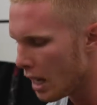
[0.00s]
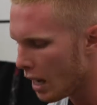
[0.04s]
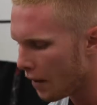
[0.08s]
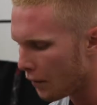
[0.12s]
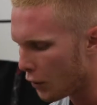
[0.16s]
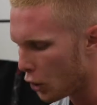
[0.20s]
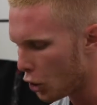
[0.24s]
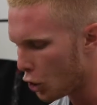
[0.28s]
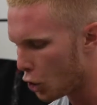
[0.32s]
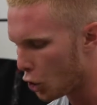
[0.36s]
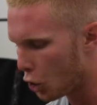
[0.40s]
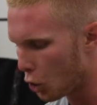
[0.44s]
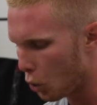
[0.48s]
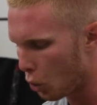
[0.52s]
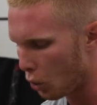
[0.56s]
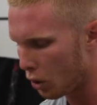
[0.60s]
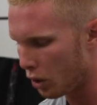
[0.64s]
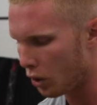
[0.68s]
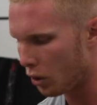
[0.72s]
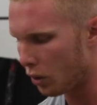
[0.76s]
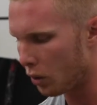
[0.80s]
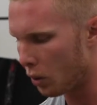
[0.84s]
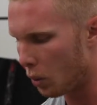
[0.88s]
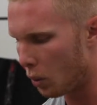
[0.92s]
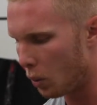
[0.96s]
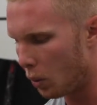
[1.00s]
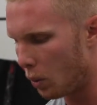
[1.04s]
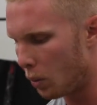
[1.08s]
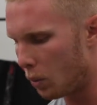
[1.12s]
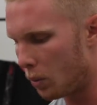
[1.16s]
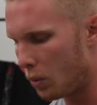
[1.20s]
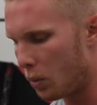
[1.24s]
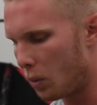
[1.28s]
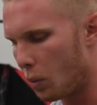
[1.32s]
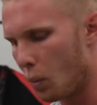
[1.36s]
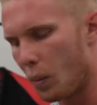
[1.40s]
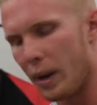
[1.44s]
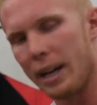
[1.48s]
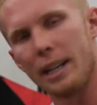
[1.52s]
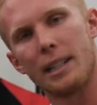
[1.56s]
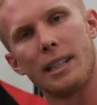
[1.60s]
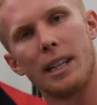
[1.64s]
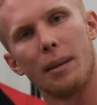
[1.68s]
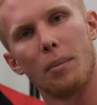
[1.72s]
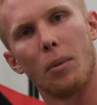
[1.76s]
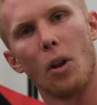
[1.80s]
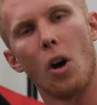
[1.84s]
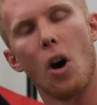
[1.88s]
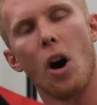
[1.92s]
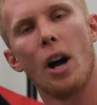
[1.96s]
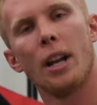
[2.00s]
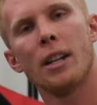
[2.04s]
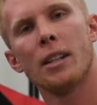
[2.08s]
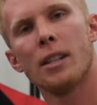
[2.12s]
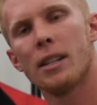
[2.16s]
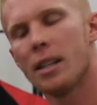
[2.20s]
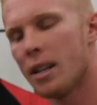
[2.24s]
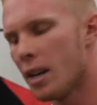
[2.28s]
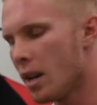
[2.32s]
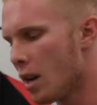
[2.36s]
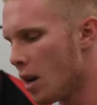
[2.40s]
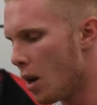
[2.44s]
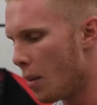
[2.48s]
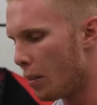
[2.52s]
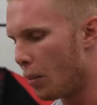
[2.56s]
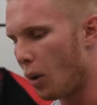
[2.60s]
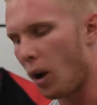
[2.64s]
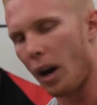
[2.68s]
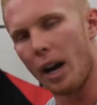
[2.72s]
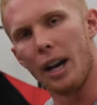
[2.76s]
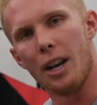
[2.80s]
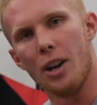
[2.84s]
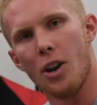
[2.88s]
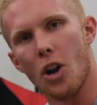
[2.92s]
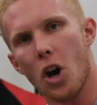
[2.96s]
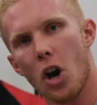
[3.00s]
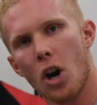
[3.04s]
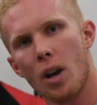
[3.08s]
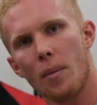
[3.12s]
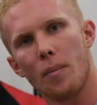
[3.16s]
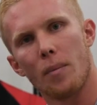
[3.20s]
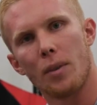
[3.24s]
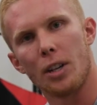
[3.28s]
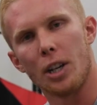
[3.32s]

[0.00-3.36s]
if you shorten your wingtip lines by a knot,